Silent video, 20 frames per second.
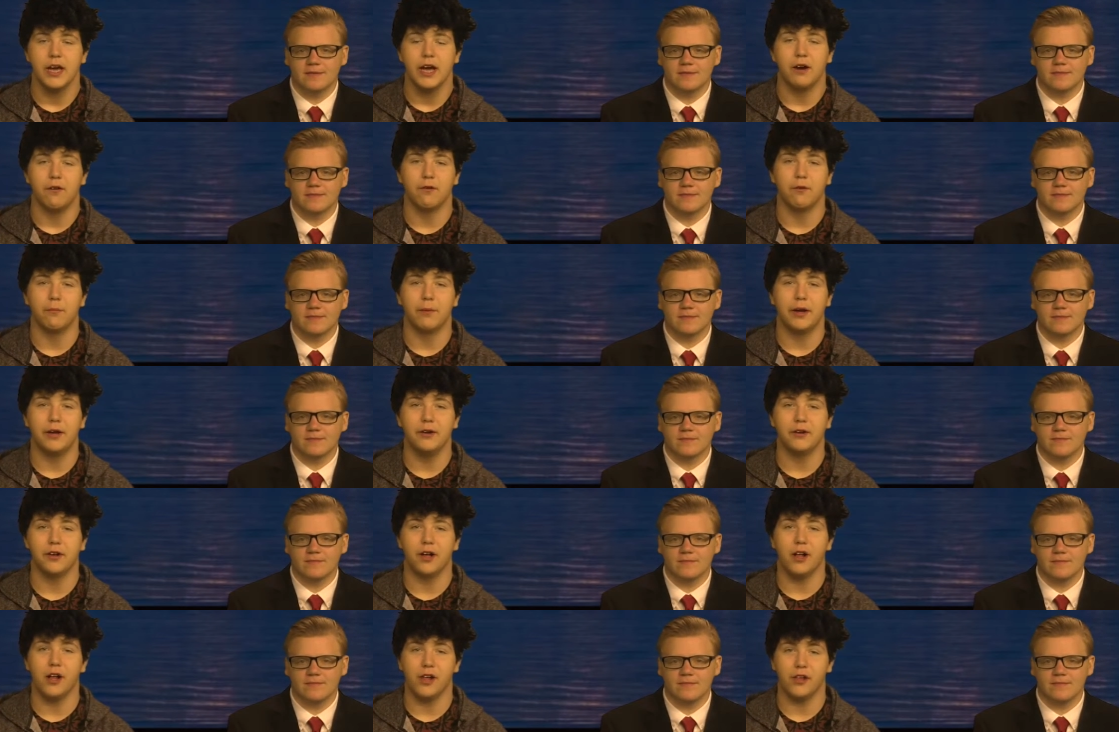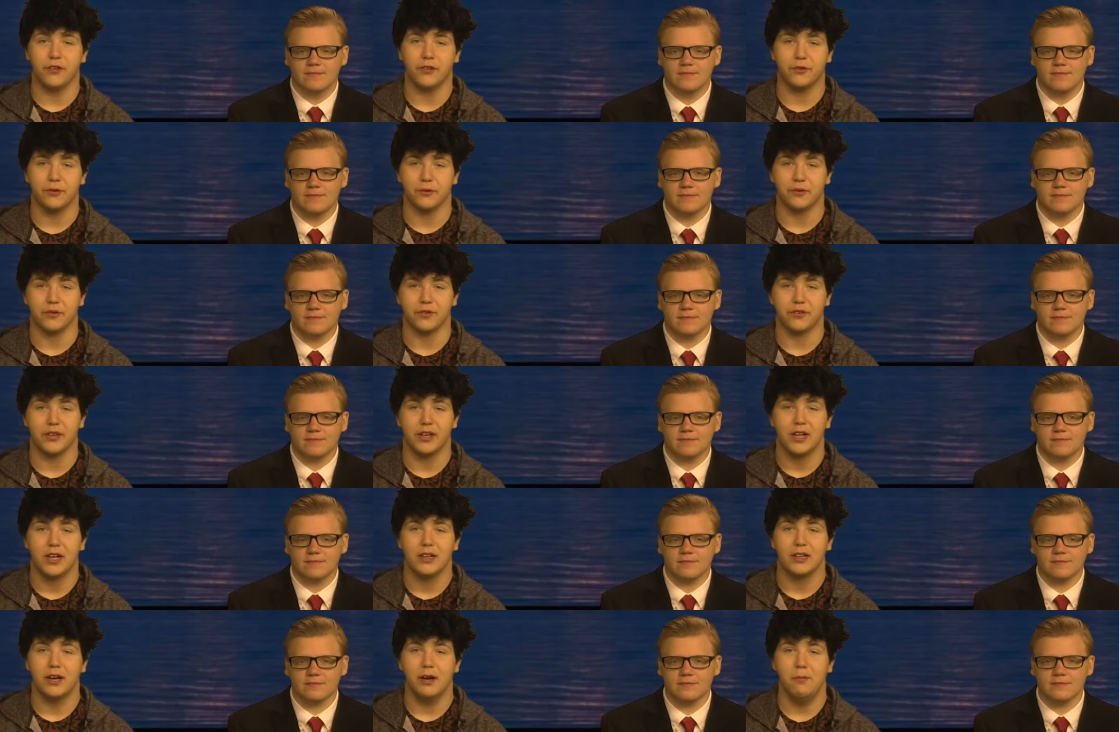Speaker 1: A reminder to all students,
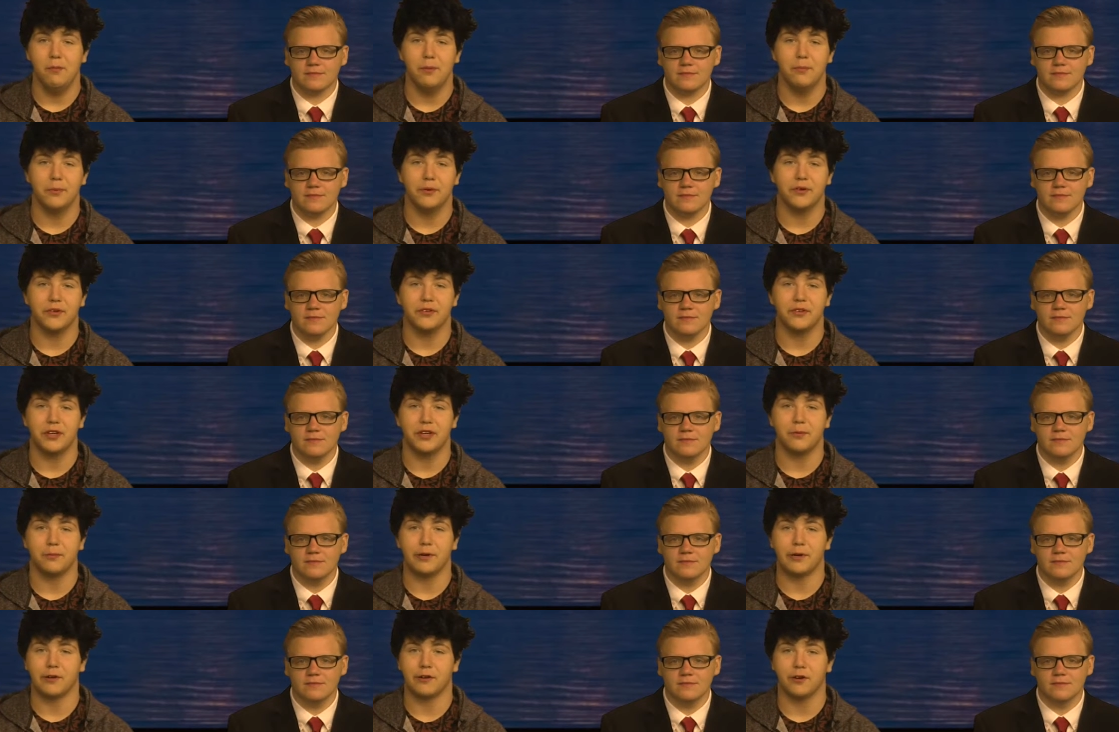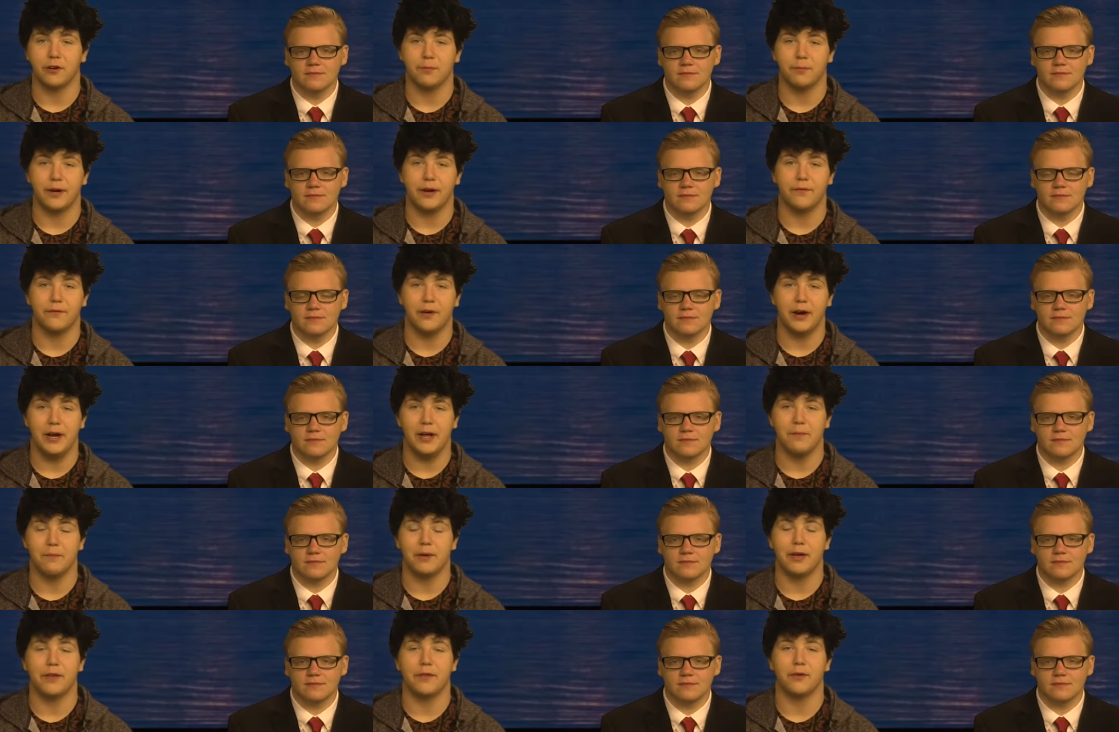library books need to be returned by Friday,
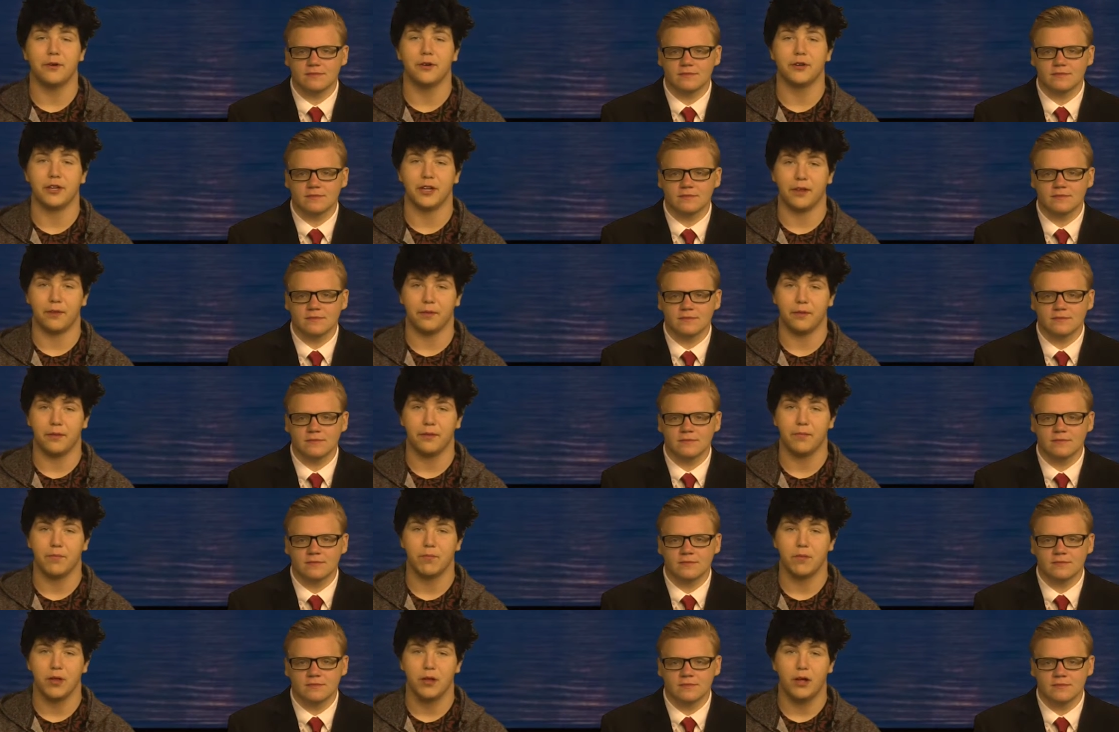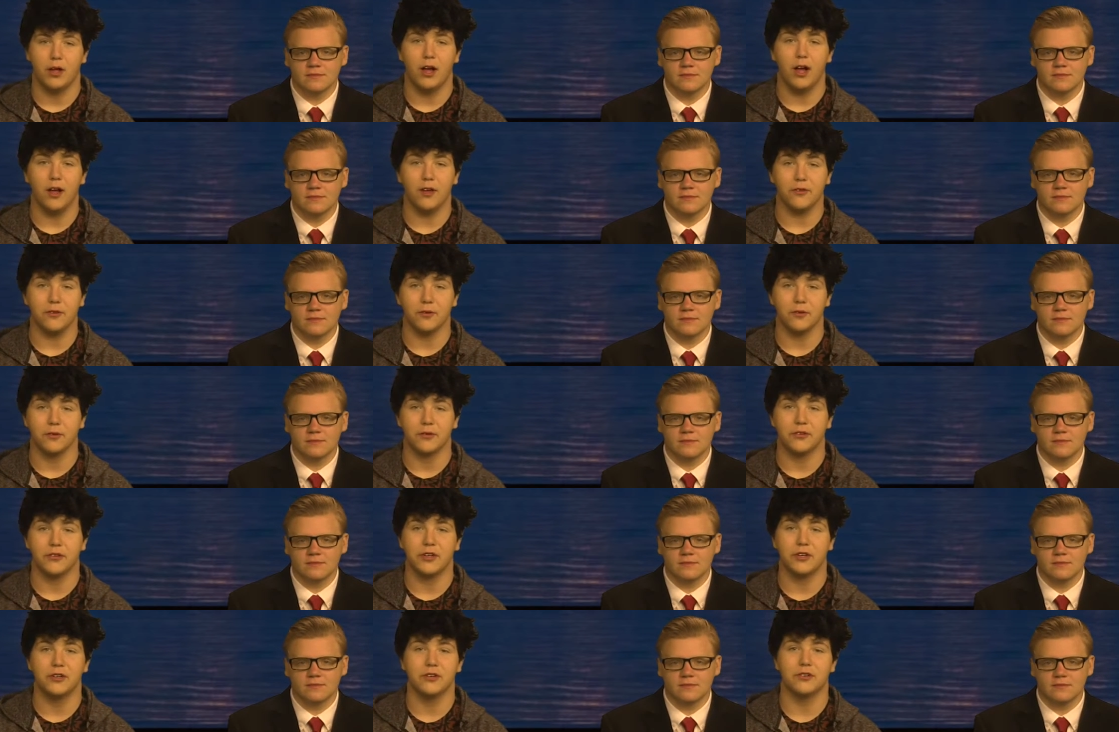May 13th. Also,
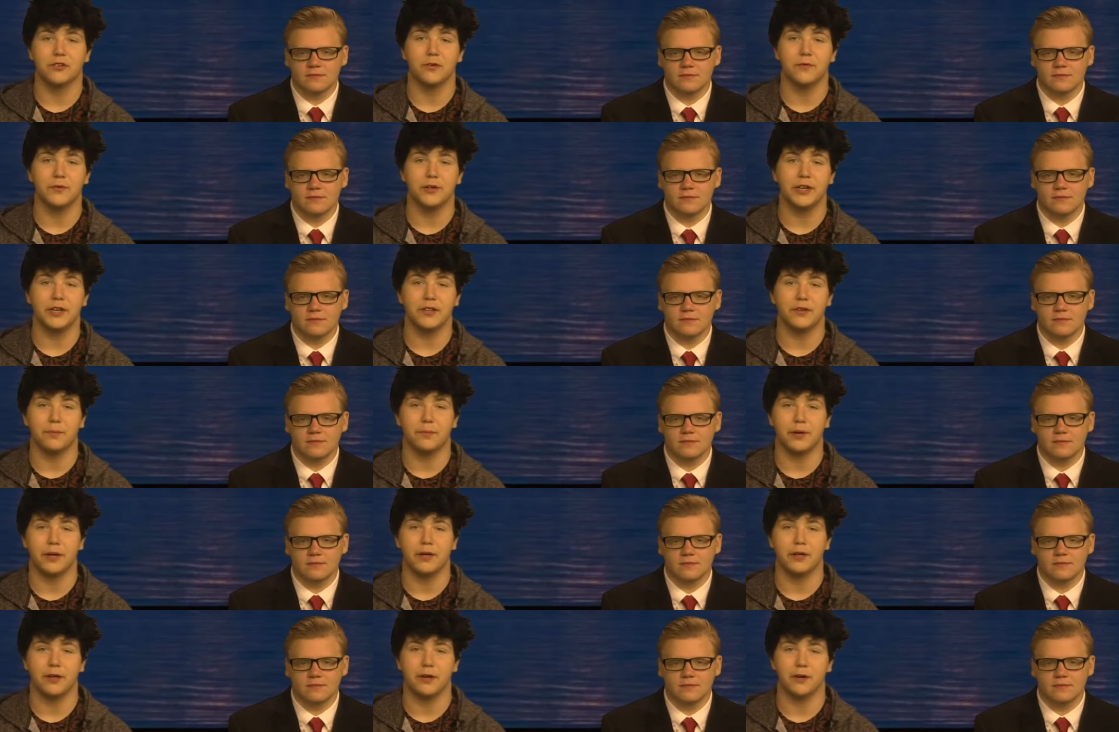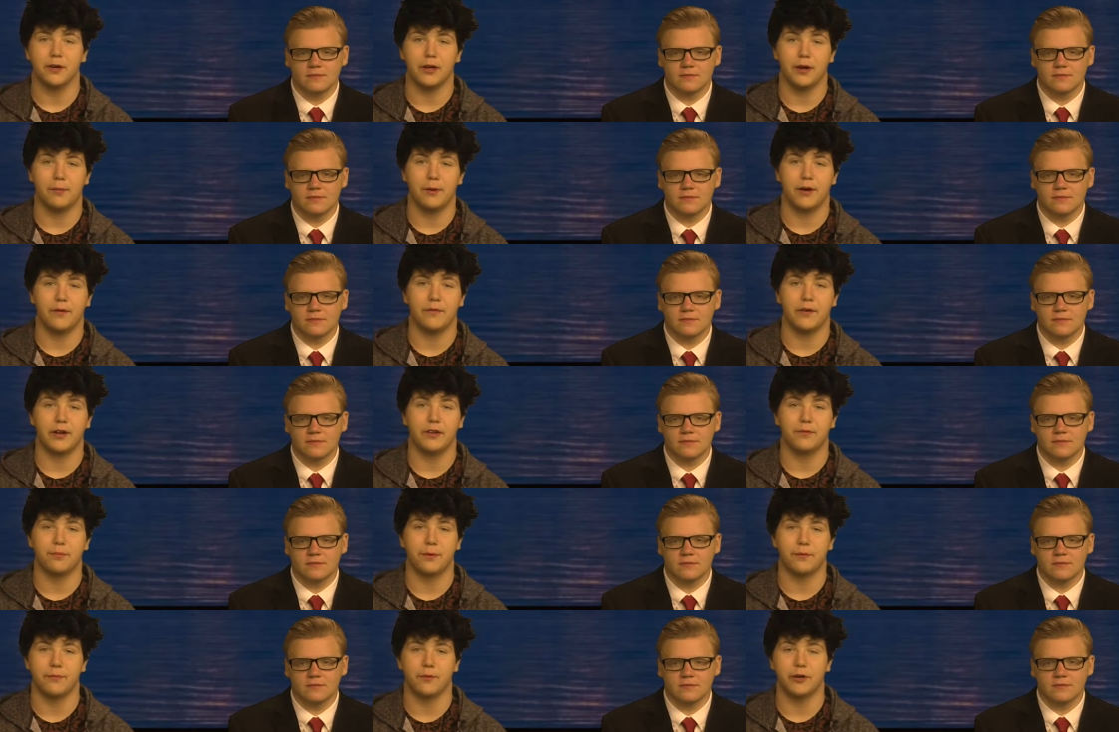seniors, don't forget to pay your library fines
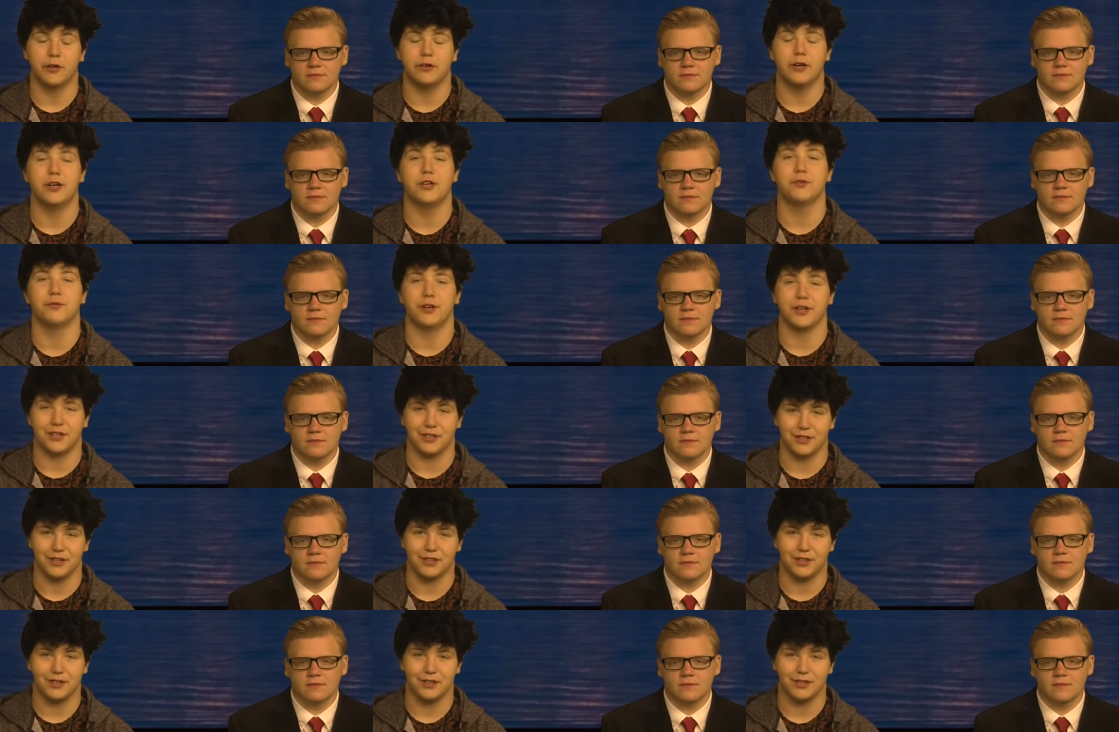before graduation.